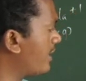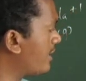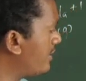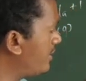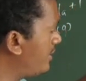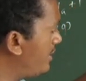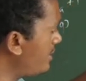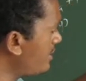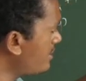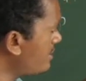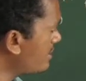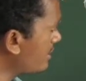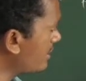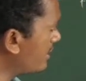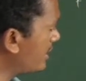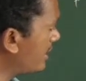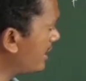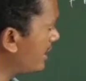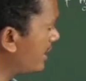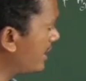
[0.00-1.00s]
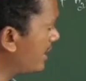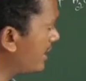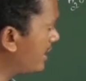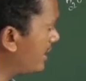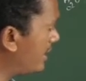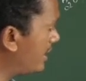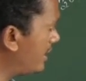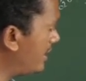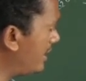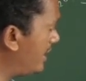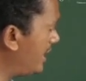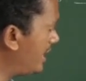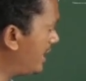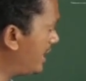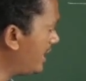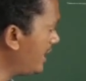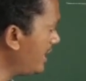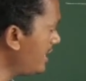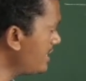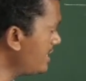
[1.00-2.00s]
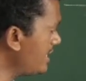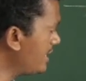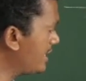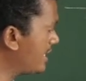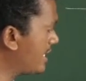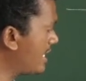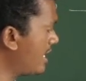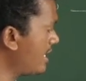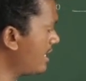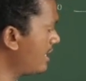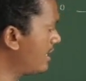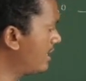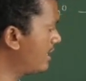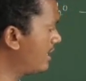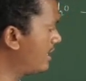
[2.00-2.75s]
This decrease in the